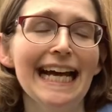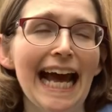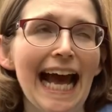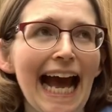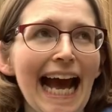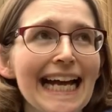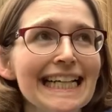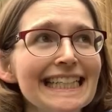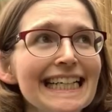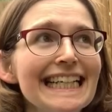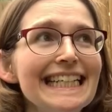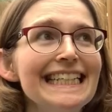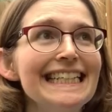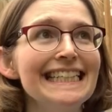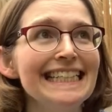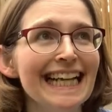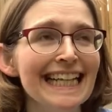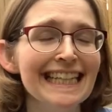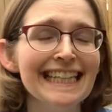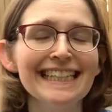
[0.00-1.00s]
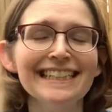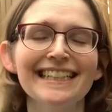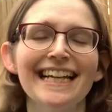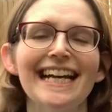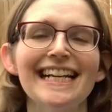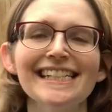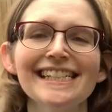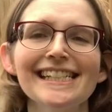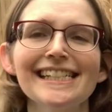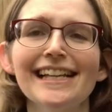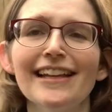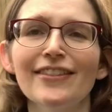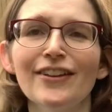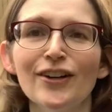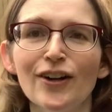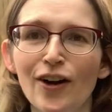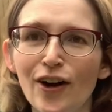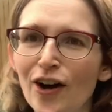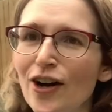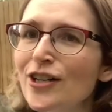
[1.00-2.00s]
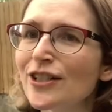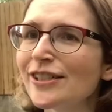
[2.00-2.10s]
And yet, nonetheless, there are